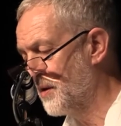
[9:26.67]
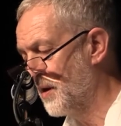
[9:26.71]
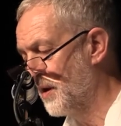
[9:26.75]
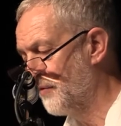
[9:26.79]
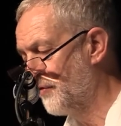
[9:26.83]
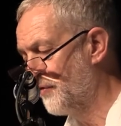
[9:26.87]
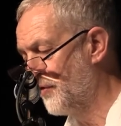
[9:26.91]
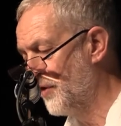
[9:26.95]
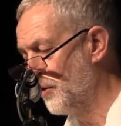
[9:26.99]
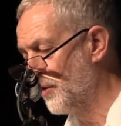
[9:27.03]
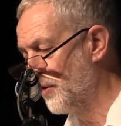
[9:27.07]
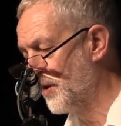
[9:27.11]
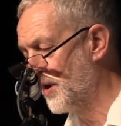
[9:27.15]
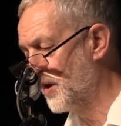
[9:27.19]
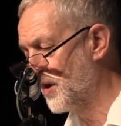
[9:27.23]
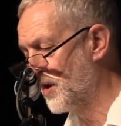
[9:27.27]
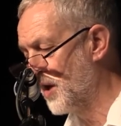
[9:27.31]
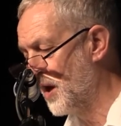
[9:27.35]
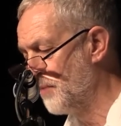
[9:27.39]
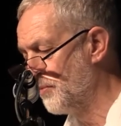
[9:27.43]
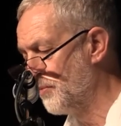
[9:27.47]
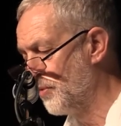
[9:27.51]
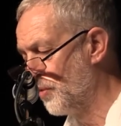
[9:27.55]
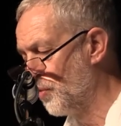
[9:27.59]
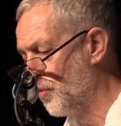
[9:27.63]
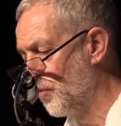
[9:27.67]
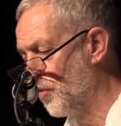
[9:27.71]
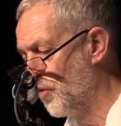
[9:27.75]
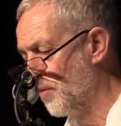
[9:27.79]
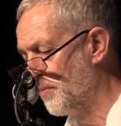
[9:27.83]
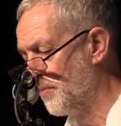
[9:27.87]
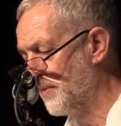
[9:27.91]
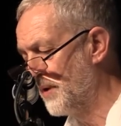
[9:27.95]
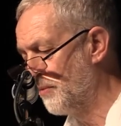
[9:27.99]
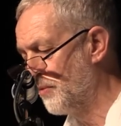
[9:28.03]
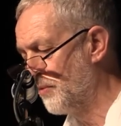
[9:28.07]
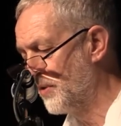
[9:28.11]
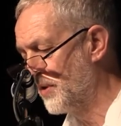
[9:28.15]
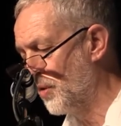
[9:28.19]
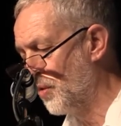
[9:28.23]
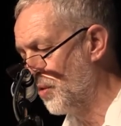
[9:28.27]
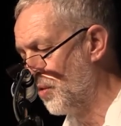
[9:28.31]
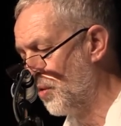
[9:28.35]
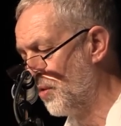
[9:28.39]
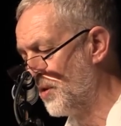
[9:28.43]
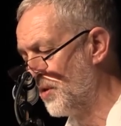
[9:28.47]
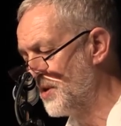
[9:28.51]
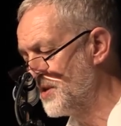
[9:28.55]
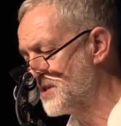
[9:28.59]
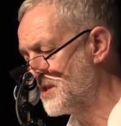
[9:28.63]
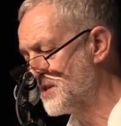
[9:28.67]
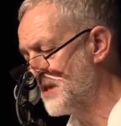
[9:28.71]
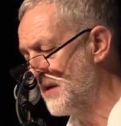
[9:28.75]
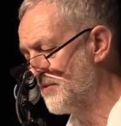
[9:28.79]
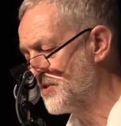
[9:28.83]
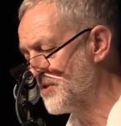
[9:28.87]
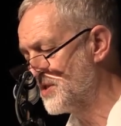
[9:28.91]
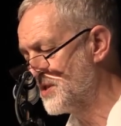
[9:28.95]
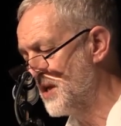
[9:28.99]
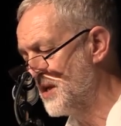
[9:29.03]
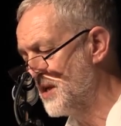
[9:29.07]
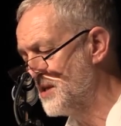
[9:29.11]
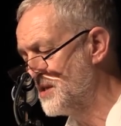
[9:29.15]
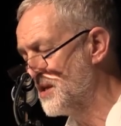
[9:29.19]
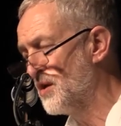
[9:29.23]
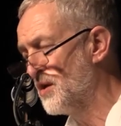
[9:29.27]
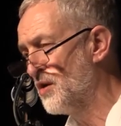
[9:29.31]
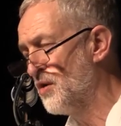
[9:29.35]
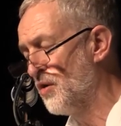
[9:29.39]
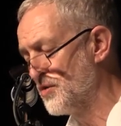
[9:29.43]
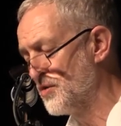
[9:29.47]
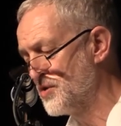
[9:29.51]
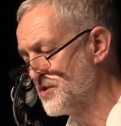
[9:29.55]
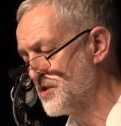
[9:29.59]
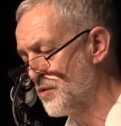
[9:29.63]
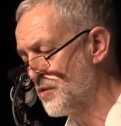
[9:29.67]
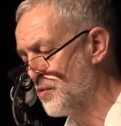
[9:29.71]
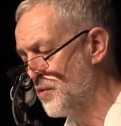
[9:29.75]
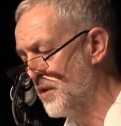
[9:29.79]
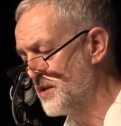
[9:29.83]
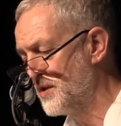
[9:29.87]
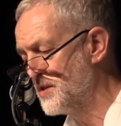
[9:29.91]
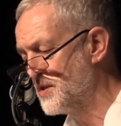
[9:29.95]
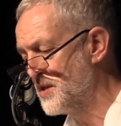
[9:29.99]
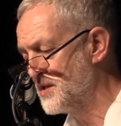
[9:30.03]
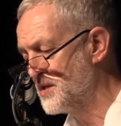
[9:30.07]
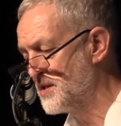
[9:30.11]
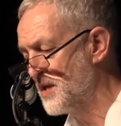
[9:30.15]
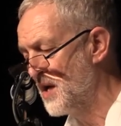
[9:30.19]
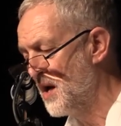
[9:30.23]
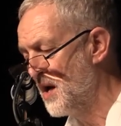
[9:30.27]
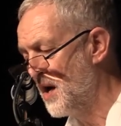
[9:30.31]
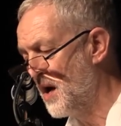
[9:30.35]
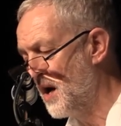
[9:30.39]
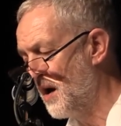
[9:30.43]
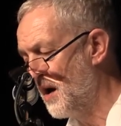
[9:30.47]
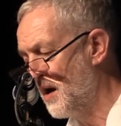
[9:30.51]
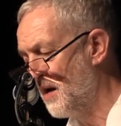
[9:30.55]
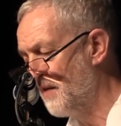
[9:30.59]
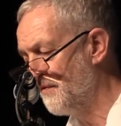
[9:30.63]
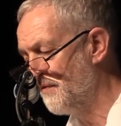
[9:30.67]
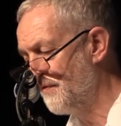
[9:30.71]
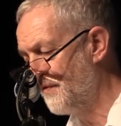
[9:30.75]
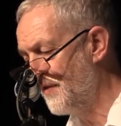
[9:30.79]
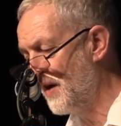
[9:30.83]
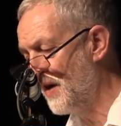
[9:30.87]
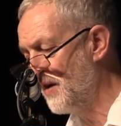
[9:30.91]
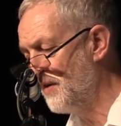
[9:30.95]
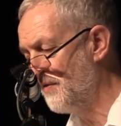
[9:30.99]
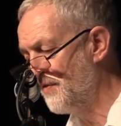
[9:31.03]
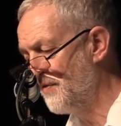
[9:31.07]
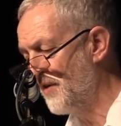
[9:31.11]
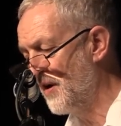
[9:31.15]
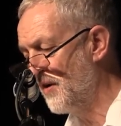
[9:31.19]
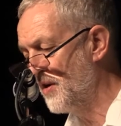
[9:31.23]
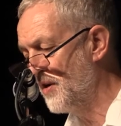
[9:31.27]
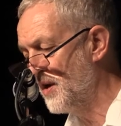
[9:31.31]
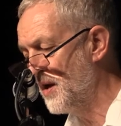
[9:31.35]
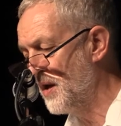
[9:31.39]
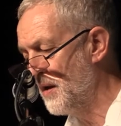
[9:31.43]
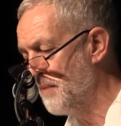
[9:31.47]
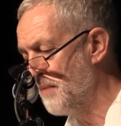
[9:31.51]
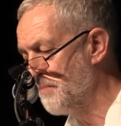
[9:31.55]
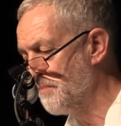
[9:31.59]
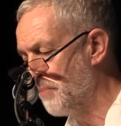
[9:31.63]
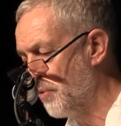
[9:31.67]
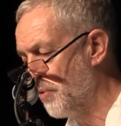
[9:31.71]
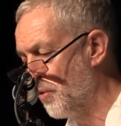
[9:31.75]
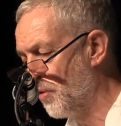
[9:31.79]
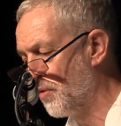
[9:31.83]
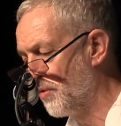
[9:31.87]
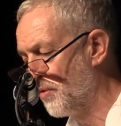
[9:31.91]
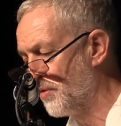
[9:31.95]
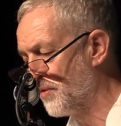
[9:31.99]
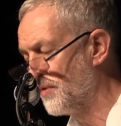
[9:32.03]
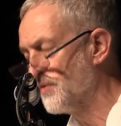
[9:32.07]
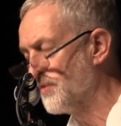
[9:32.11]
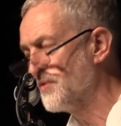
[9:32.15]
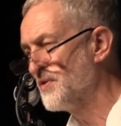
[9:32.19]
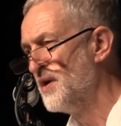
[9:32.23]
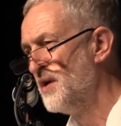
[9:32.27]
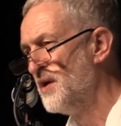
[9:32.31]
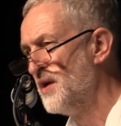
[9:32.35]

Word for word: fueling global warming with all its devastating consequences are very, very important.